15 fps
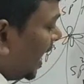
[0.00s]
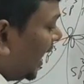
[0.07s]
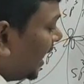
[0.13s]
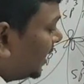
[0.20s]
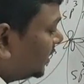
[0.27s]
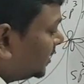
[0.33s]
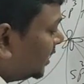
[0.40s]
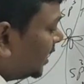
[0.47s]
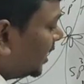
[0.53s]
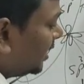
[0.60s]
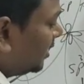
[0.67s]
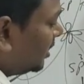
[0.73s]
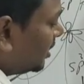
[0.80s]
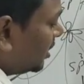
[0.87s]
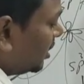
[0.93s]
and
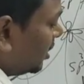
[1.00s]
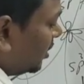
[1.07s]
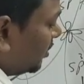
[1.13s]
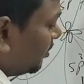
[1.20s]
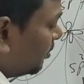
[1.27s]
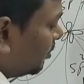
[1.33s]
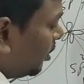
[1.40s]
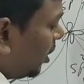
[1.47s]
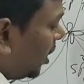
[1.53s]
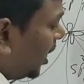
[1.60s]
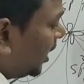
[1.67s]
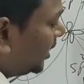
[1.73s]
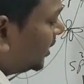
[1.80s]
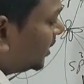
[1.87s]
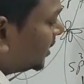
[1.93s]
their
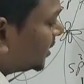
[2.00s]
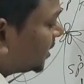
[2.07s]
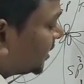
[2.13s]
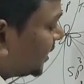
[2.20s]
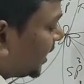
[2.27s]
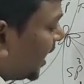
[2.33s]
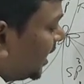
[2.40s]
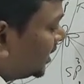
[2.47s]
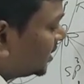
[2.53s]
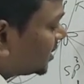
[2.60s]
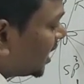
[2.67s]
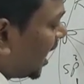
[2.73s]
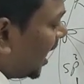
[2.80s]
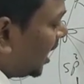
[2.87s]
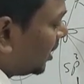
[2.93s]
bond
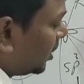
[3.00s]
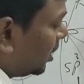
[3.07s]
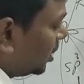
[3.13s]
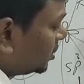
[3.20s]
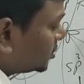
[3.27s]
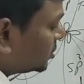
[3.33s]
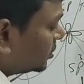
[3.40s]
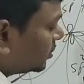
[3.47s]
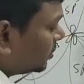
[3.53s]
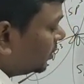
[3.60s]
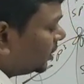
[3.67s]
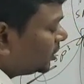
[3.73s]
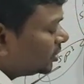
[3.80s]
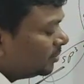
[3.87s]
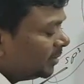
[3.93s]
strengths are also
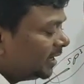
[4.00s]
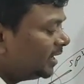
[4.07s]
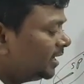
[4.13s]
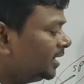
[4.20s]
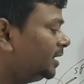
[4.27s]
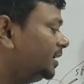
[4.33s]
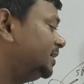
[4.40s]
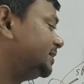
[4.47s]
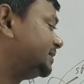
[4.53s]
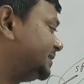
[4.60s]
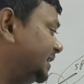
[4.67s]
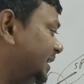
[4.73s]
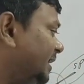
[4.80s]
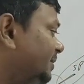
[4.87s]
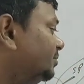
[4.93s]
going to be
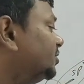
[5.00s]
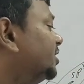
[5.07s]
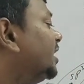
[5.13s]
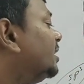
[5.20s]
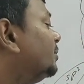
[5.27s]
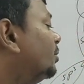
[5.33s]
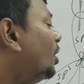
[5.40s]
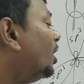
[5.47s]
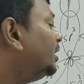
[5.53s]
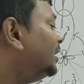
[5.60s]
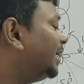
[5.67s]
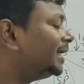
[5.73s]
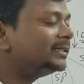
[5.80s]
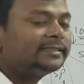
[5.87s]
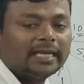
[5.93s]
same, their
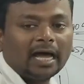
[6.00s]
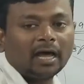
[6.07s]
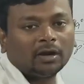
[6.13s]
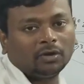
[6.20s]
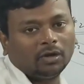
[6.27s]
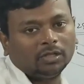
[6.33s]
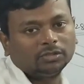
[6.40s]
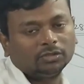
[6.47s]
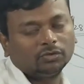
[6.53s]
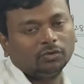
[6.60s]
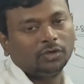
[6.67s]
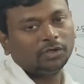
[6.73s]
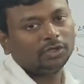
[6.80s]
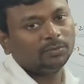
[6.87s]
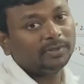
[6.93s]
bond lengths are also
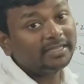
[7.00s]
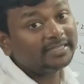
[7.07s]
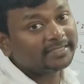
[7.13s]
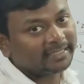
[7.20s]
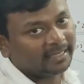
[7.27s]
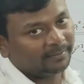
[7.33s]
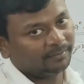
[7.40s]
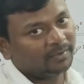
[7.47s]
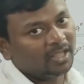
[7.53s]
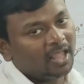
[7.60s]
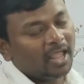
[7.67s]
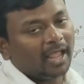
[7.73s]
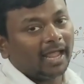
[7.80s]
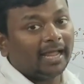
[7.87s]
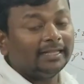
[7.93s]
going to be same.
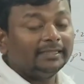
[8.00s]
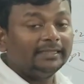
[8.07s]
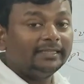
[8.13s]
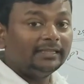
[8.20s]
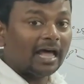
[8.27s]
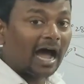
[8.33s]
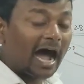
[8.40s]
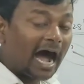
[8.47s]
And